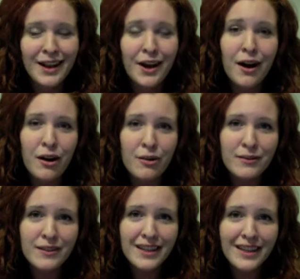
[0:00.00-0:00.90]

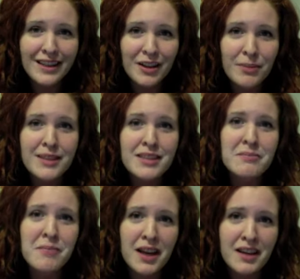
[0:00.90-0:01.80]
Hopefully, there'll be some
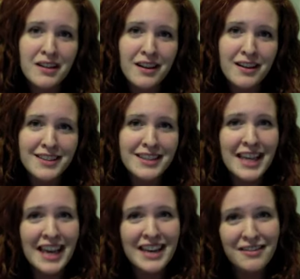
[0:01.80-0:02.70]
monologues at the
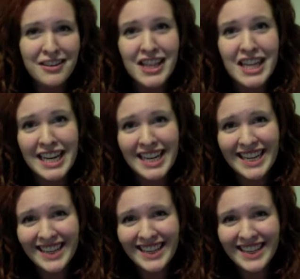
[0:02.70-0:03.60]
end of the link.